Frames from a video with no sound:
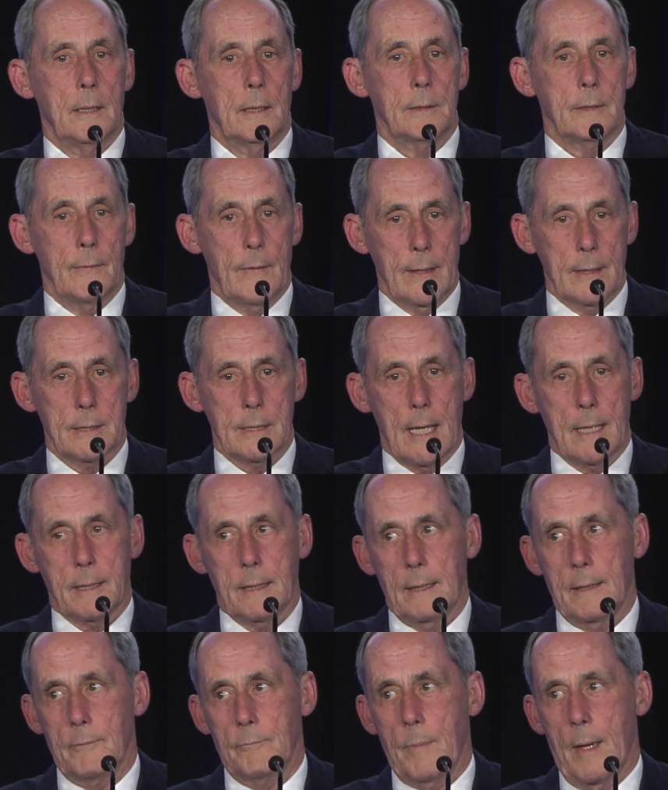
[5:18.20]
to the
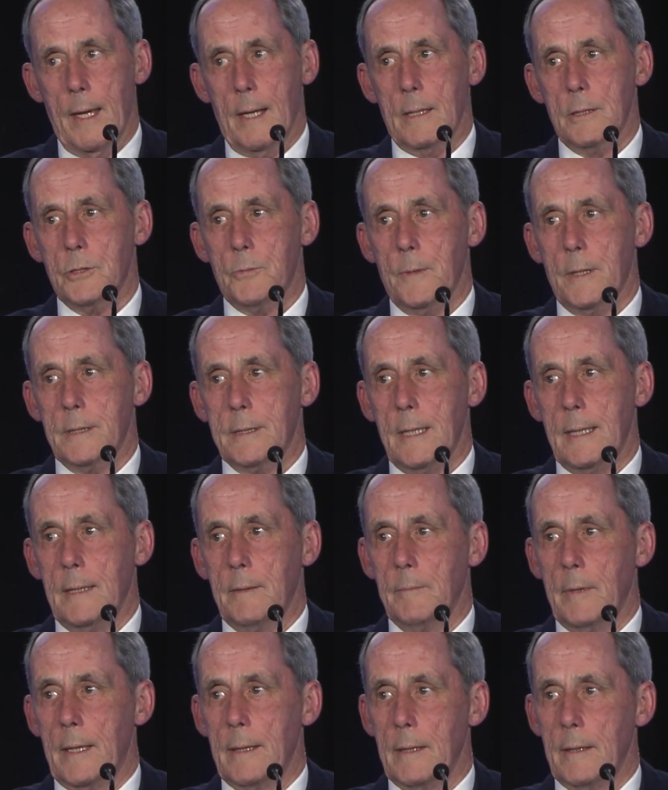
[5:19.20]
executive management
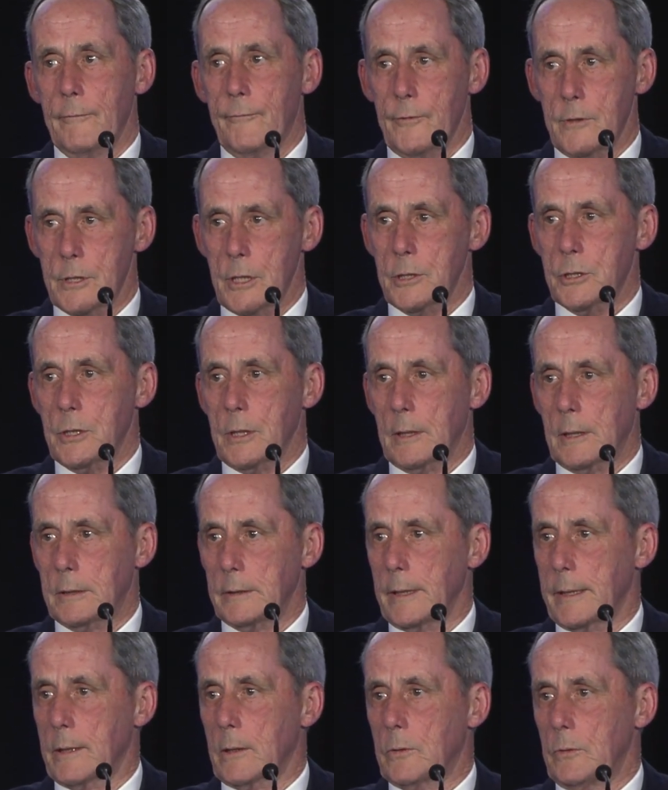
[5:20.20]
team and the physician
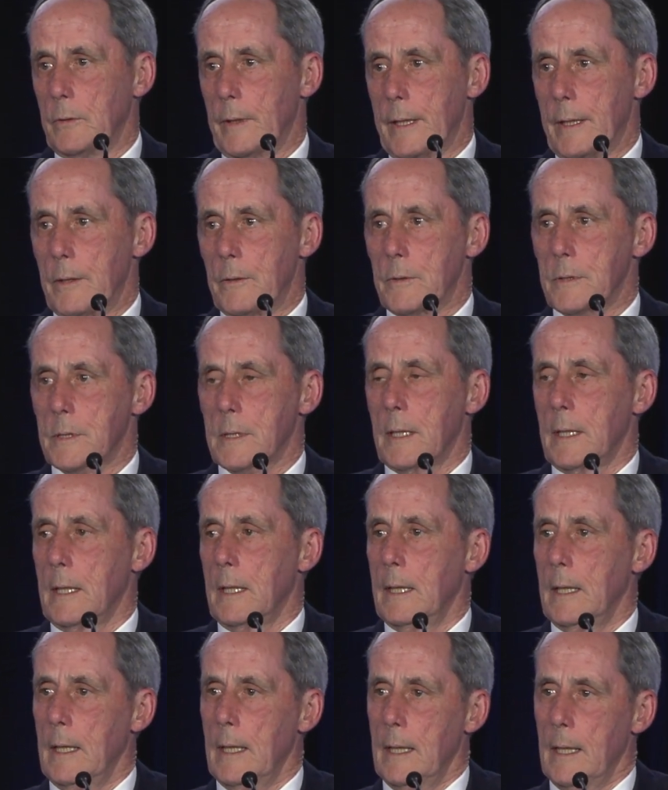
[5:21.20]
clinical leaders
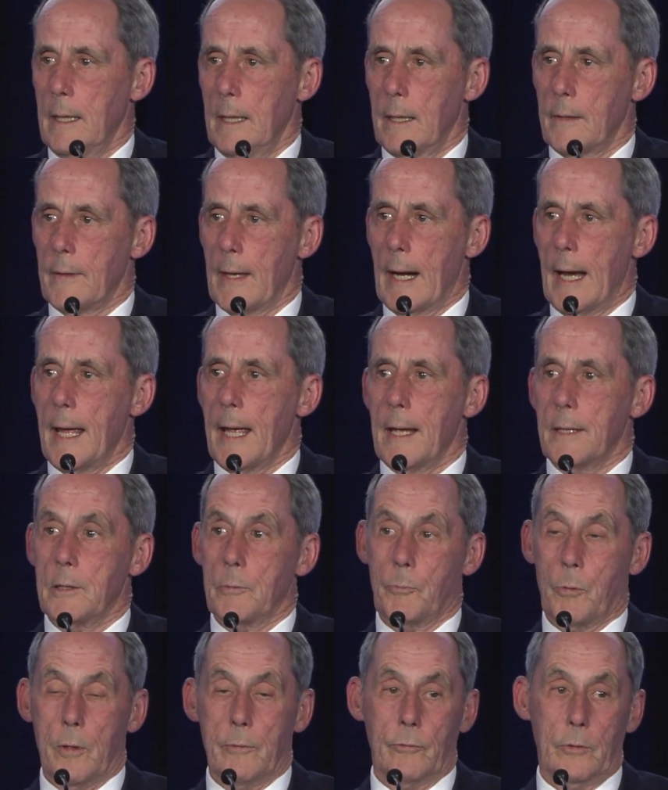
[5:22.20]
that I had the
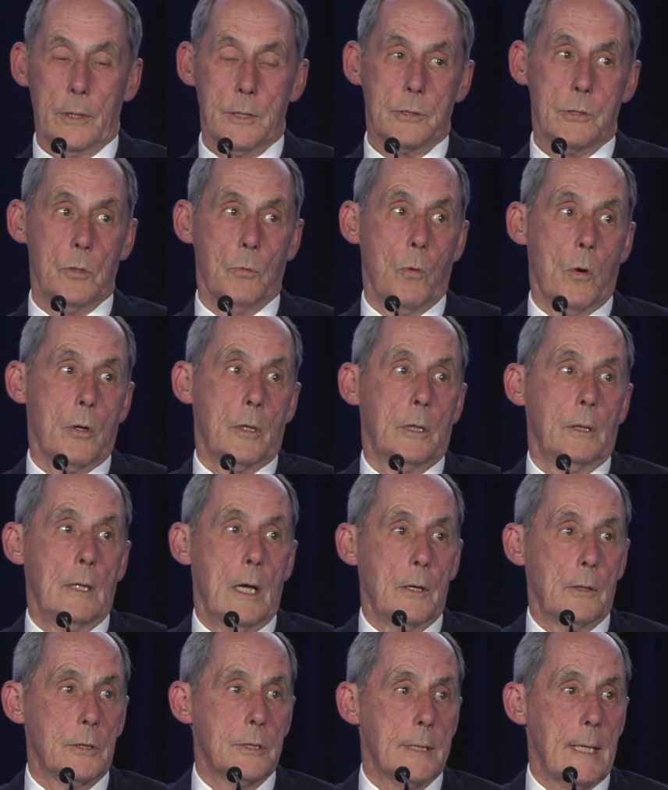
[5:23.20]
privilege to work
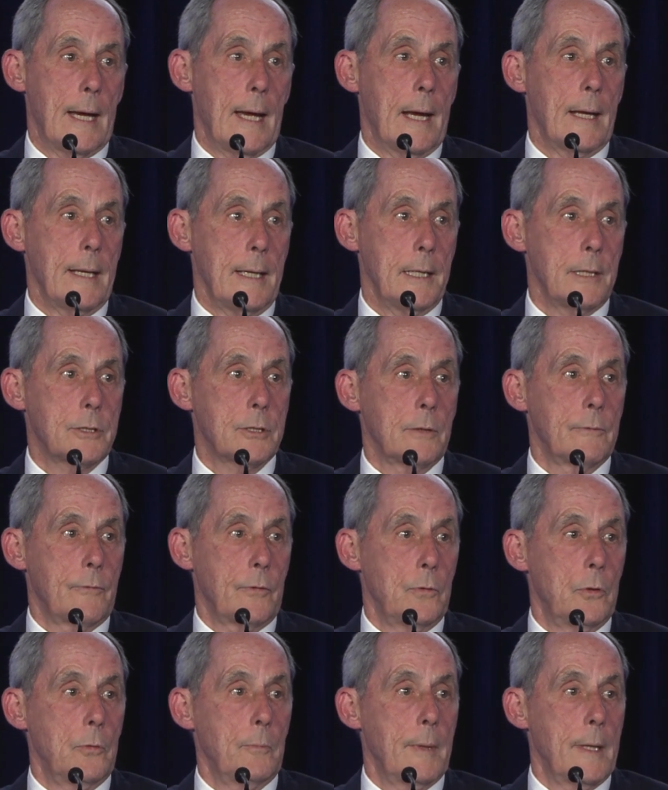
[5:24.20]
alongside, each of
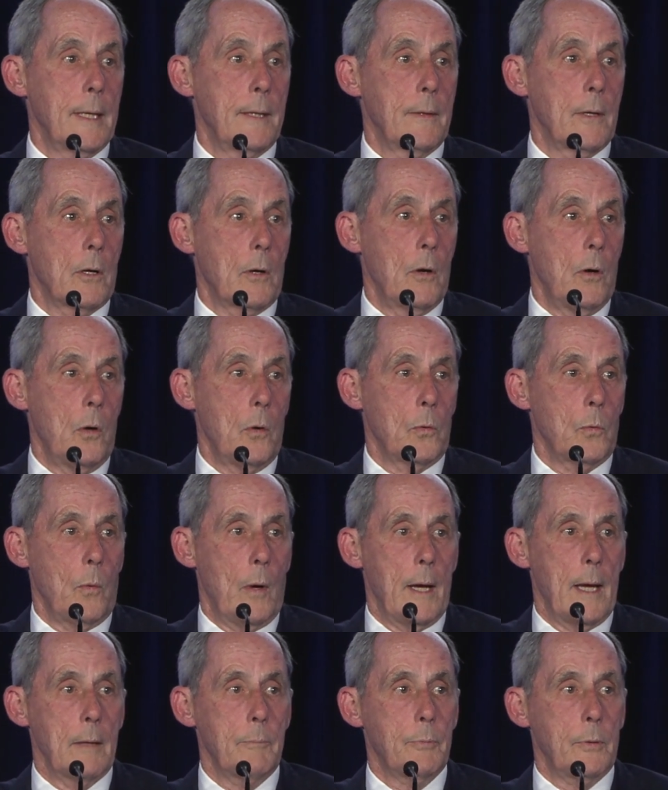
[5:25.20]
whom in their own
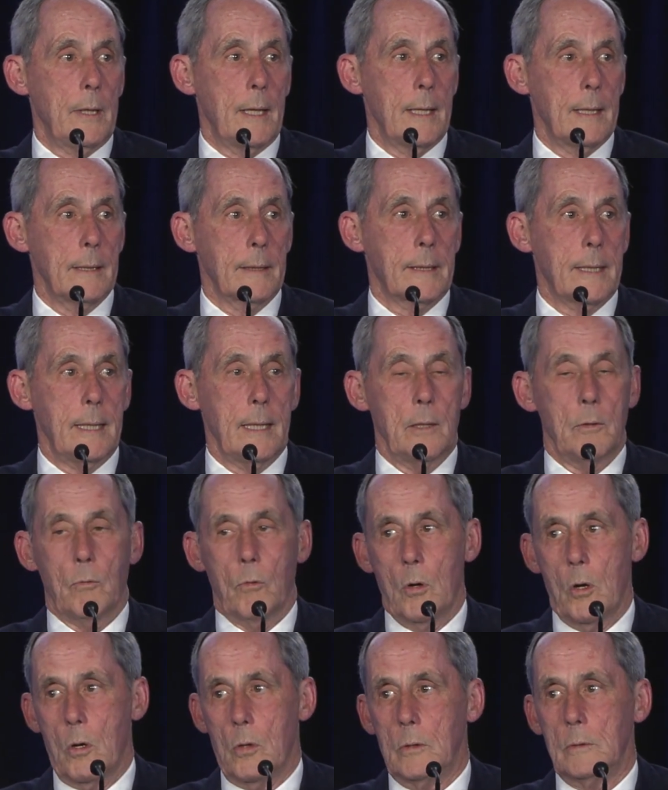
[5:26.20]
way played a key
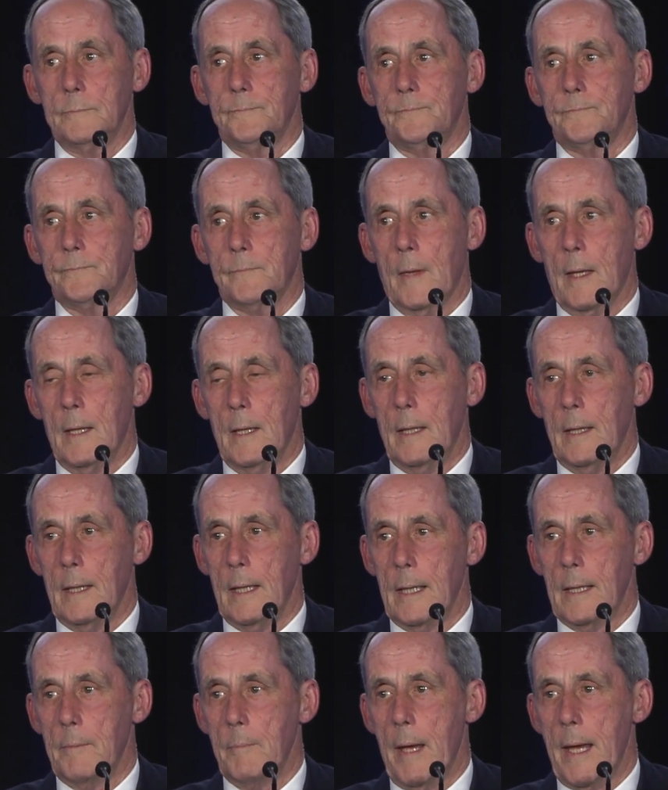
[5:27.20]
role
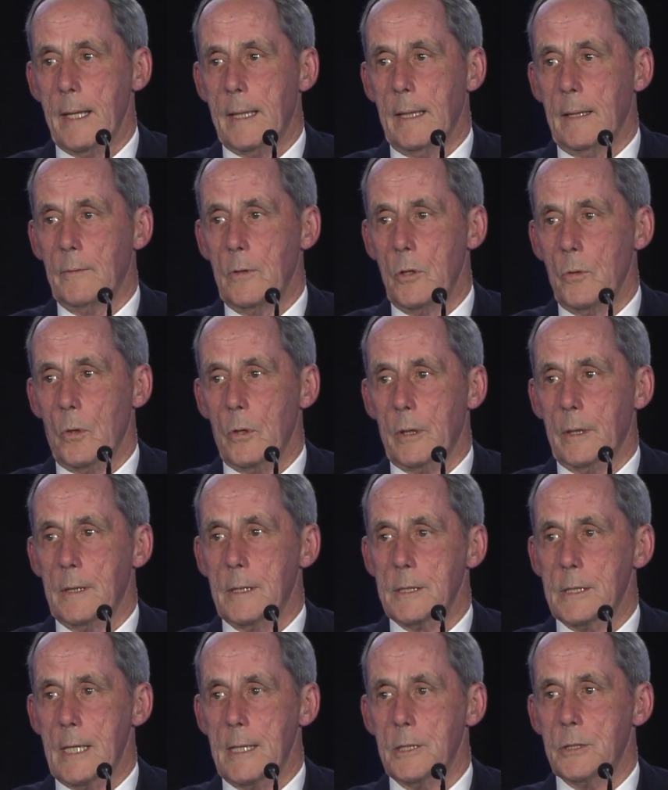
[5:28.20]
in making the
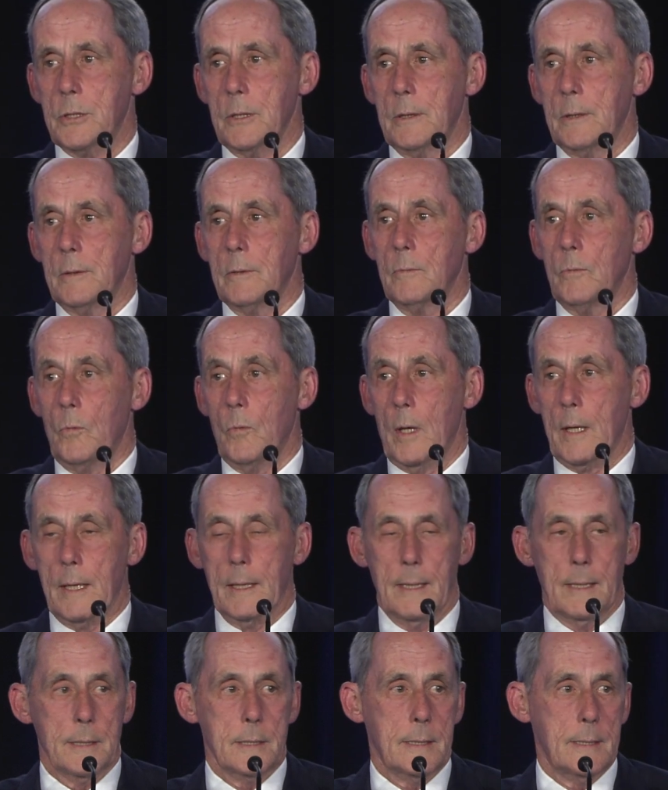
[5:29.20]
organization what
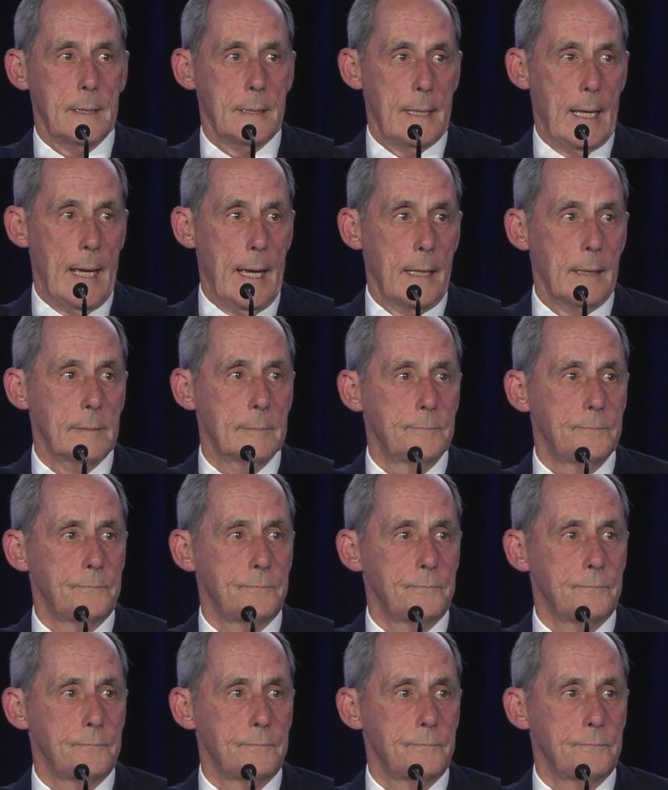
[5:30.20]
it is today,